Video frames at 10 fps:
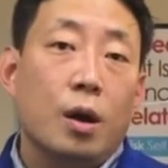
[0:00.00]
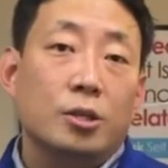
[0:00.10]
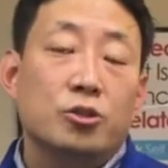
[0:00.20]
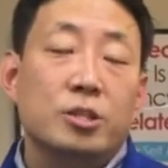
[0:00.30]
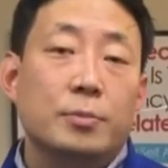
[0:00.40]

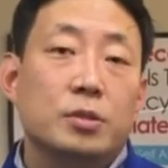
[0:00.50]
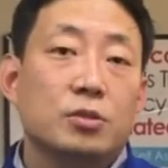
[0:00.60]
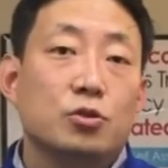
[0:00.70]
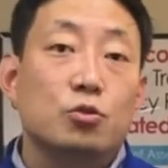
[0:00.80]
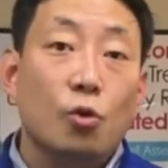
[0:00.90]
quadriceps
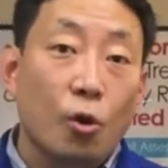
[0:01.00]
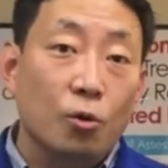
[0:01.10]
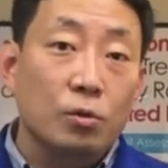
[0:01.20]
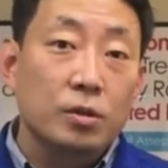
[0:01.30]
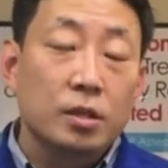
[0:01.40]

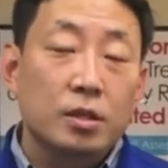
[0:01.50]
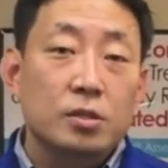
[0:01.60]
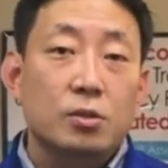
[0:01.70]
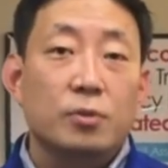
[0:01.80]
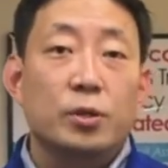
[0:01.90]
control,
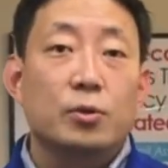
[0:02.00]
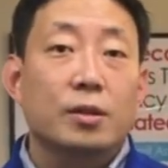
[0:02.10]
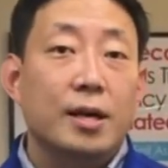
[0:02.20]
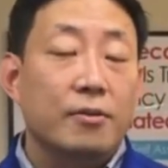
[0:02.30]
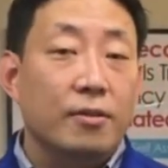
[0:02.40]
so that we do a
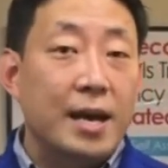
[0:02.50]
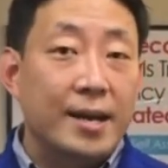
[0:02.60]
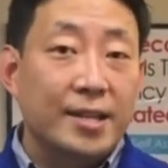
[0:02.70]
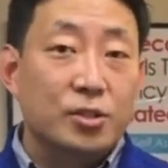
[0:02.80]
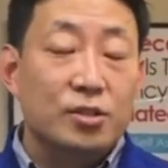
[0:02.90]
lot of that
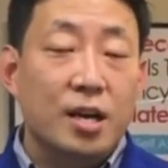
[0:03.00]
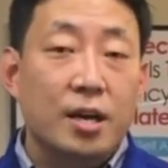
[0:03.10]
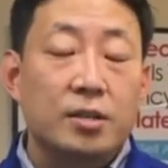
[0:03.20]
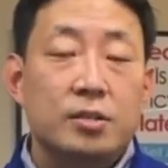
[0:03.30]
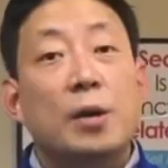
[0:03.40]

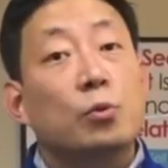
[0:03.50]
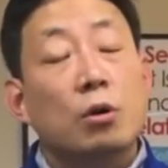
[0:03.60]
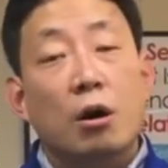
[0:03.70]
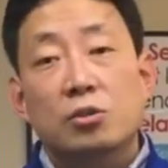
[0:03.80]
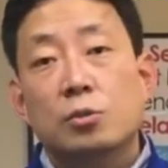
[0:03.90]
exercise, and we'll
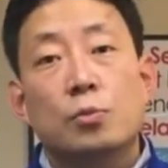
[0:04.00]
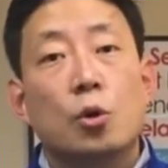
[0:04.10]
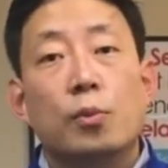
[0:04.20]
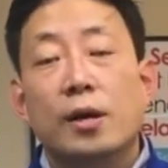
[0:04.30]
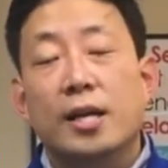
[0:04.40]
also
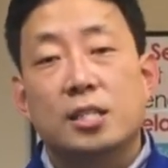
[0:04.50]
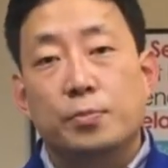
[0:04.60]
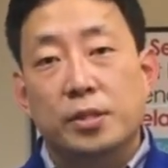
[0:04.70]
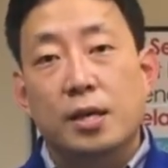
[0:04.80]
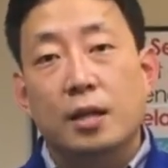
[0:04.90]
mobilize the
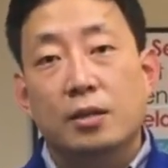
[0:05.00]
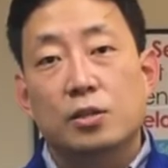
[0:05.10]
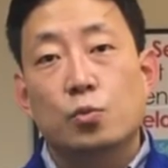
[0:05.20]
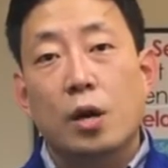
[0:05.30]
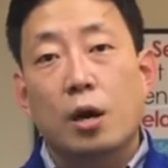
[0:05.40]
patella
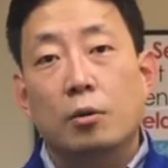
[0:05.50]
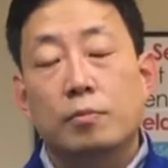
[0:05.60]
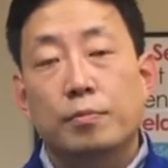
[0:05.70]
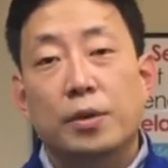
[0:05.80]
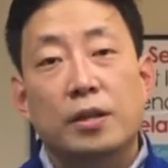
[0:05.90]
as well.
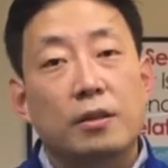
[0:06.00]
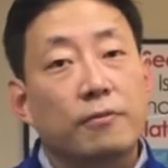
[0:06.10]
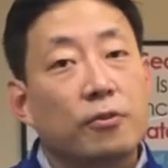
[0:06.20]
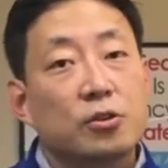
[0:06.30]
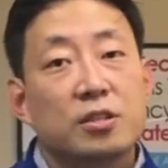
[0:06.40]
But the
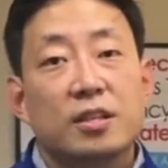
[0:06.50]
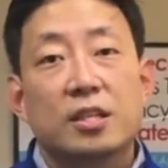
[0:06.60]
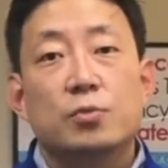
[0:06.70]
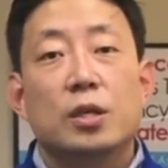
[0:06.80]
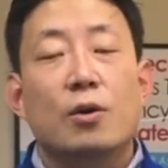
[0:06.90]
first thing
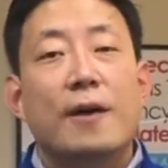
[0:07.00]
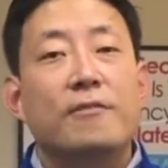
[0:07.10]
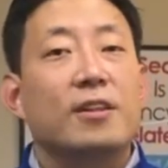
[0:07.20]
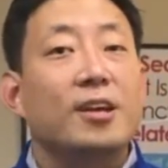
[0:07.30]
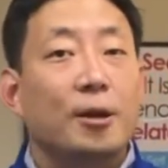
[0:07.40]
is we go after
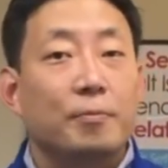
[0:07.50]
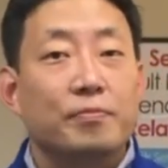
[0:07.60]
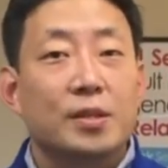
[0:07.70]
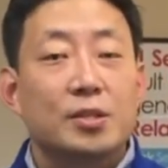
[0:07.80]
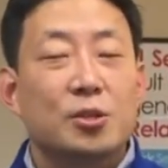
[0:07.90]
the hip.
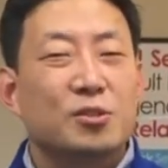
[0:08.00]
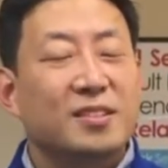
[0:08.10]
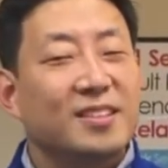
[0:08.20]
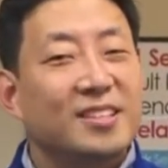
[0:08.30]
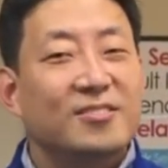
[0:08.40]
So
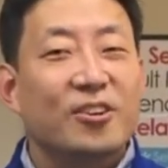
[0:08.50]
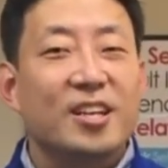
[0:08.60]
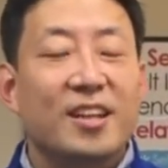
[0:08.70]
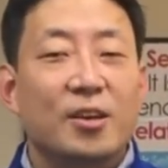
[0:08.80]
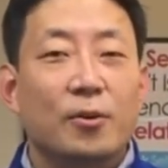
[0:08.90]
it's funny
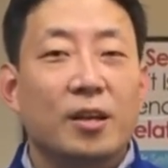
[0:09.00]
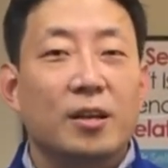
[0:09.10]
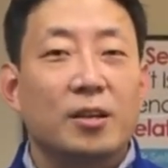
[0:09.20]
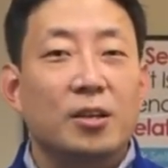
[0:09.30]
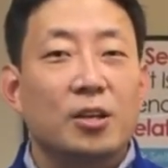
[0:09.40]
that
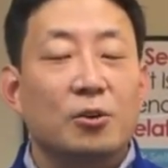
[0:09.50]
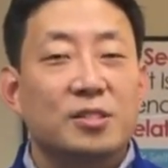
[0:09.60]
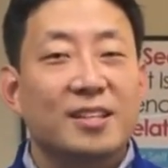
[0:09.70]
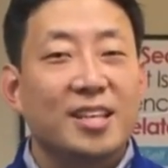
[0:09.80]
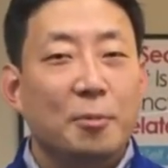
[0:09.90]
it's
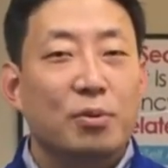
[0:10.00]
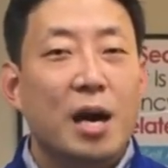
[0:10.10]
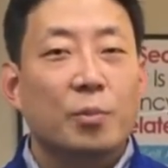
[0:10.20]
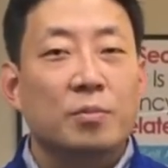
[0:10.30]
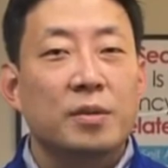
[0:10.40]
a knee
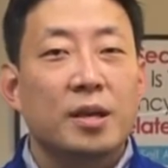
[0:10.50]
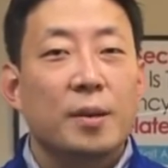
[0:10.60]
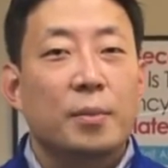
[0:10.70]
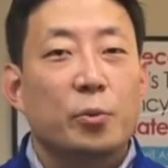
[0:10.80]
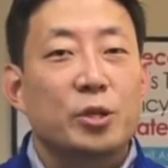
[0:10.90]
problem,
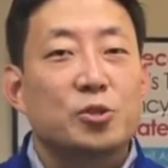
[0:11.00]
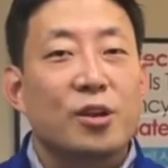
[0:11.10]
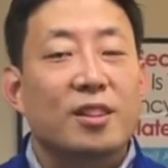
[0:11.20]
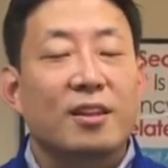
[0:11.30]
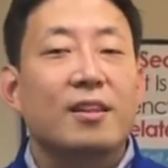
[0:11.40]
but we're
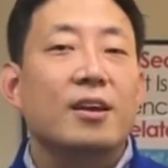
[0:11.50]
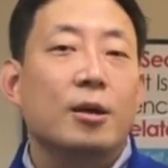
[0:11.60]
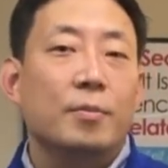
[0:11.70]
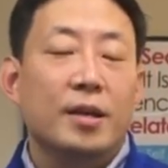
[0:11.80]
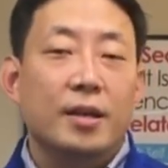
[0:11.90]
strengthening the
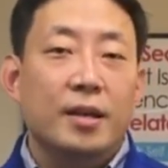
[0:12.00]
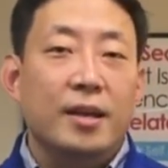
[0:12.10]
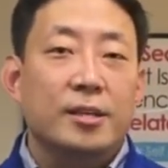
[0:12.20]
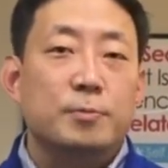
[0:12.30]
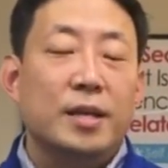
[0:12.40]
hip,
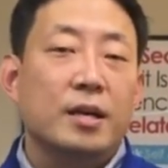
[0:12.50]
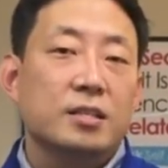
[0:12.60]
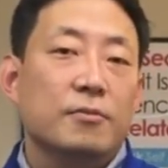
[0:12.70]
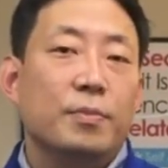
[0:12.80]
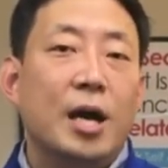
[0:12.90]
and it's because
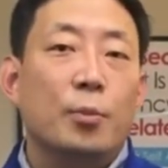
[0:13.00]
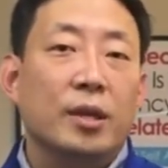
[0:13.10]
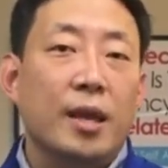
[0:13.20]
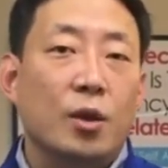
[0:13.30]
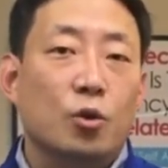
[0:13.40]
of
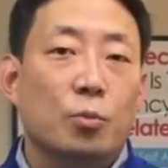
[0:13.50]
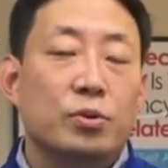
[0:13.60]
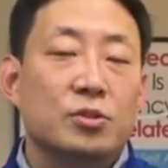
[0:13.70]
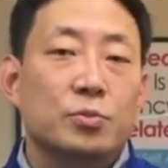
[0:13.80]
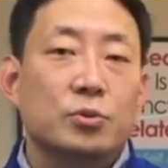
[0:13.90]
biomechanical
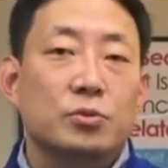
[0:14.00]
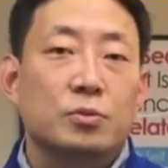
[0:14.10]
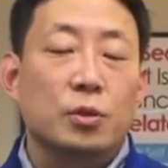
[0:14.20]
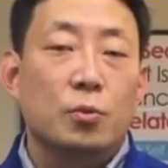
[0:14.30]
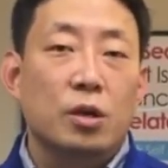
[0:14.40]
principles.
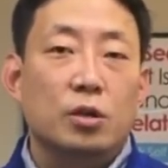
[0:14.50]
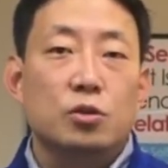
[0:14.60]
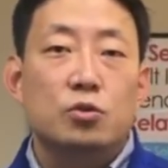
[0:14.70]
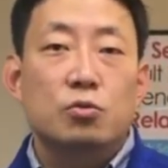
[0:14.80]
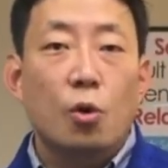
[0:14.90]
We want to
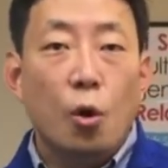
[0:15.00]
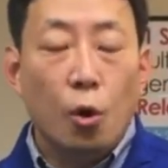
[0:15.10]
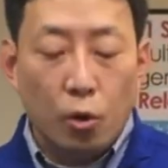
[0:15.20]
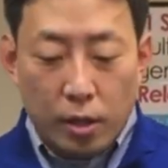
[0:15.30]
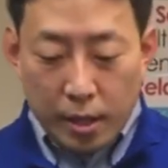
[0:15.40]

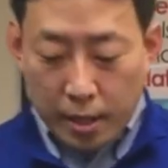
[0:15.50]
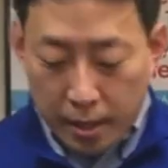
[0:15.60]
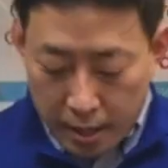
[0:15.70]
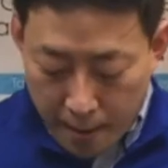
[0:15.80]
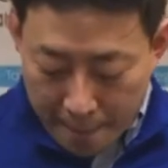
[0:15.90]
control
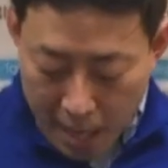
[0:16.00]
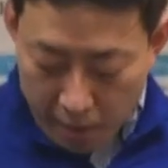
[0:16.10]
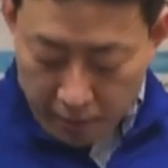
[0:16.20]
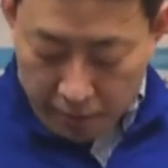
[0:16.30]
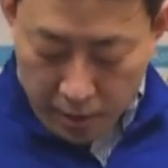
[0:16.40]
the
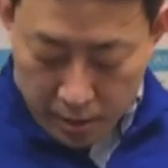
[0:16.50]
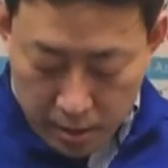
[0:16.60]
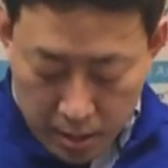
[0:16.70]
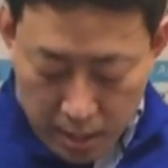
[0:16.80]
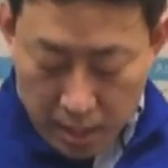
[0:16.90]
amount of
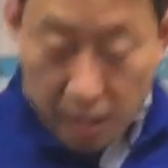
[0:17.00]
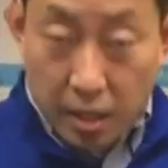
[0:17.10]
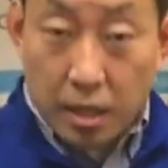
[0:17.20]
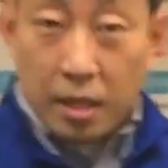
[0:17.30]
knee